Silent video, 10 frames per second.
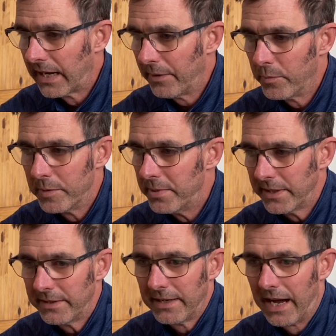would
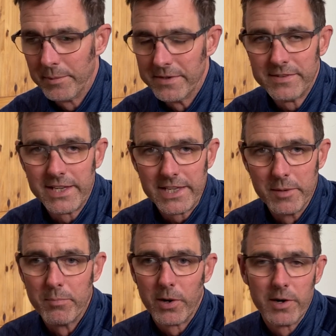be, I would think,
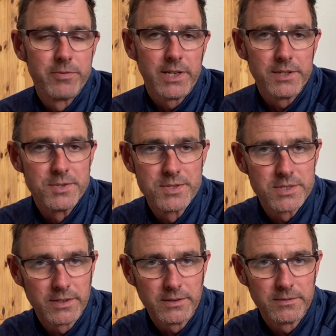impervious
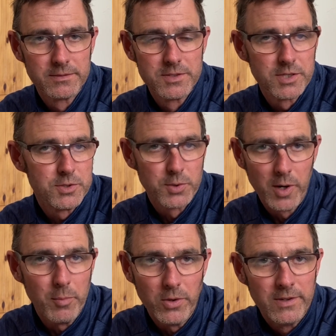to
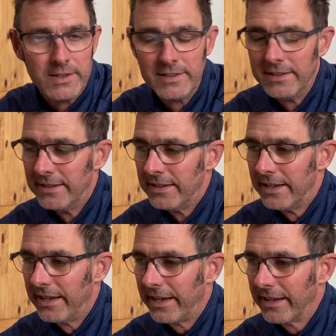trouble.
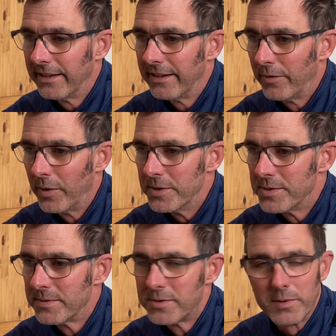And I've always
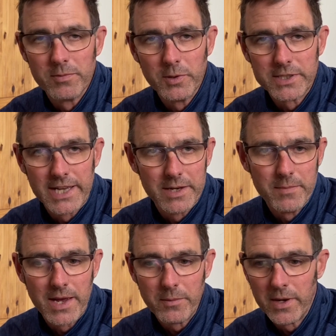sort of looked at them
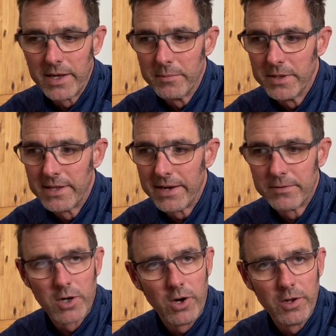that way, but they've
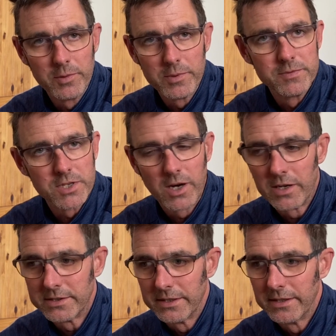called and we've
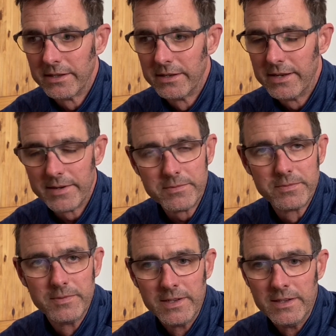talked, and they've
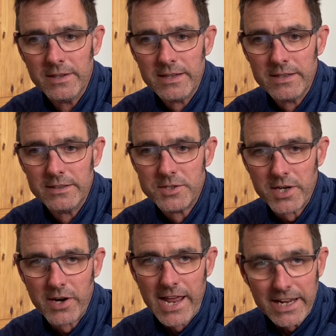
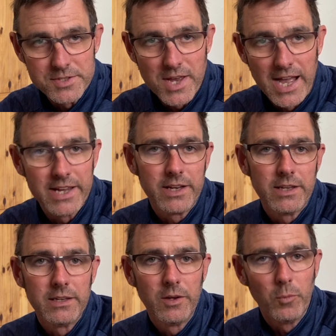shared
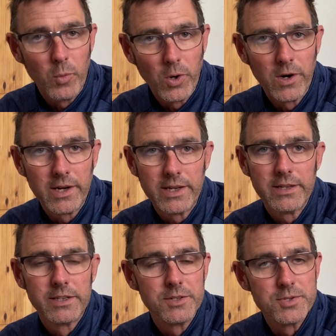anxiety and worry
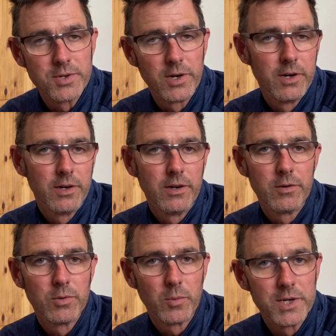and concern
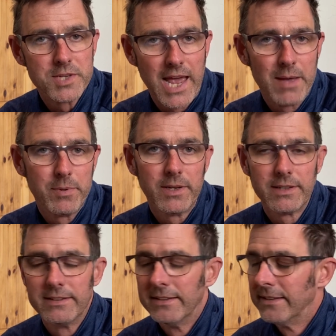over what's happening.
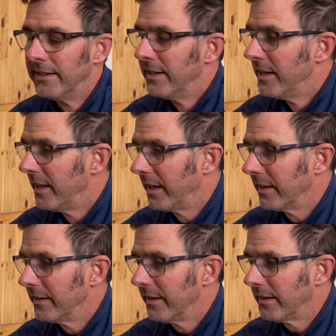
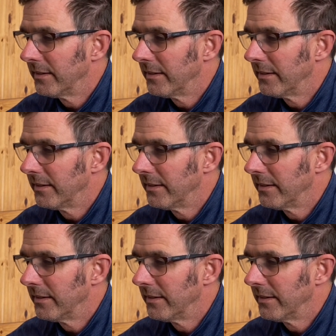And